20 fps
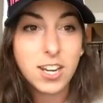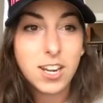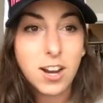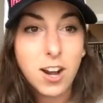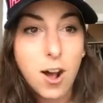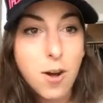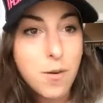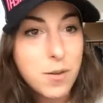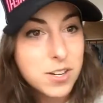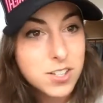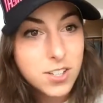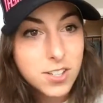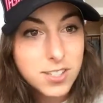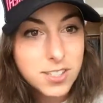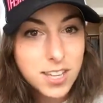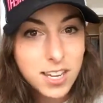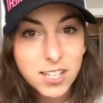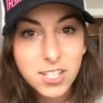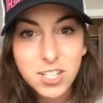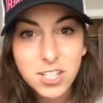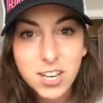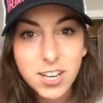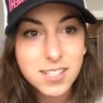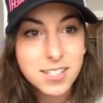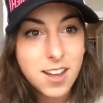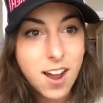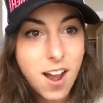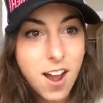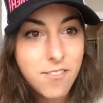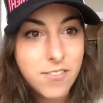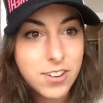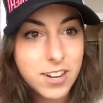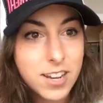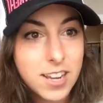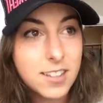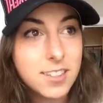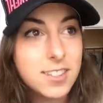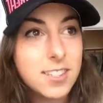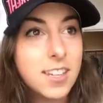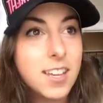it always looks like she has
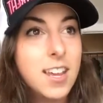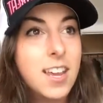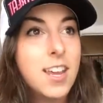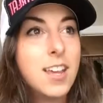confidence.